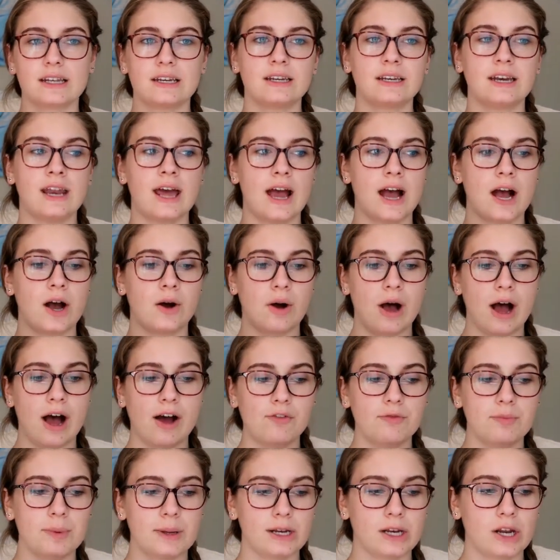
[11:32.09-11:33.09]
Now,
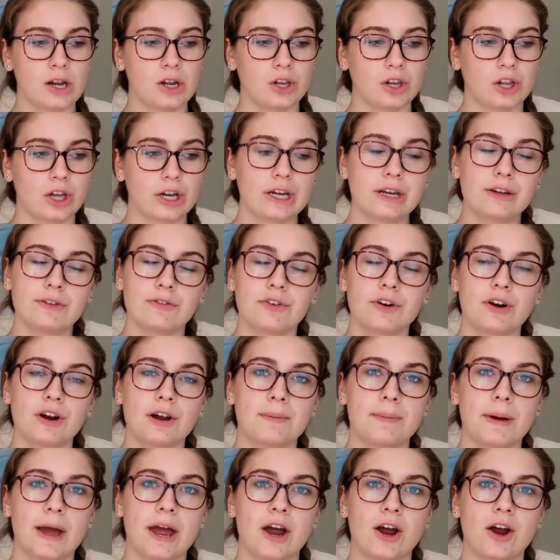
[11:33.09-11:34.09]
I've been looking for
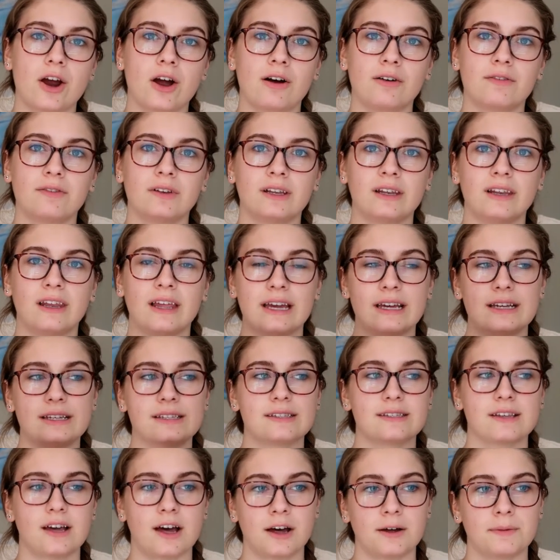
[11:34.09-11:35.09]
a pair of
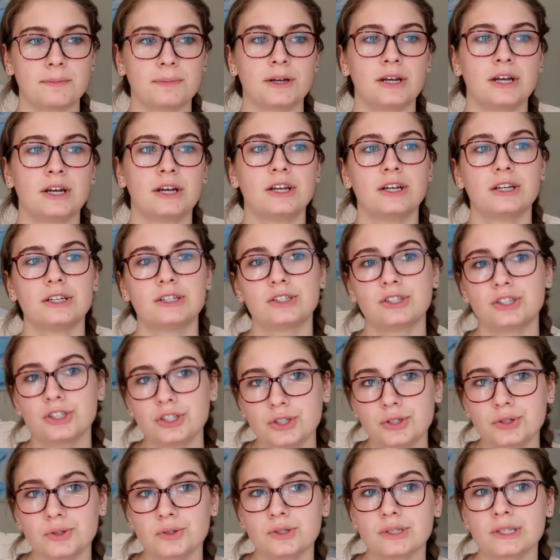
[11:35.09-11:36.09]
lace-up
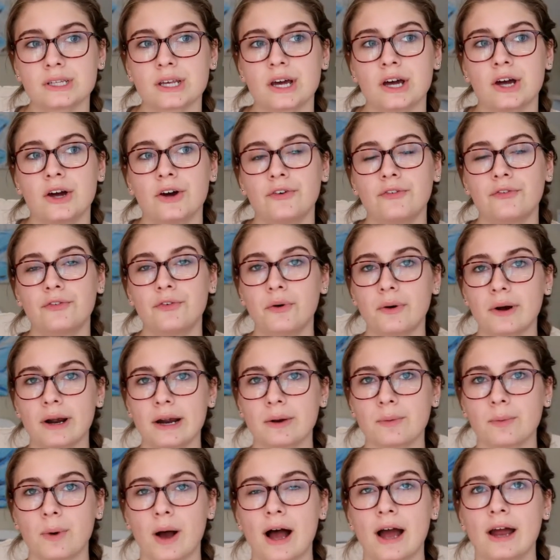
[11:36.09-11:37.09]
shoes for
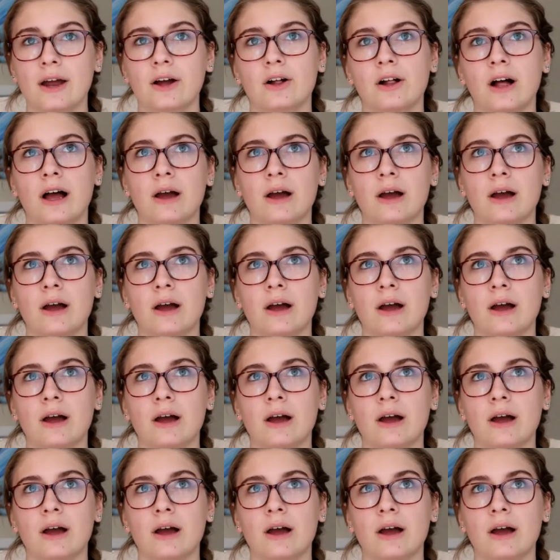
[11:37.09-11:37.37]
a while.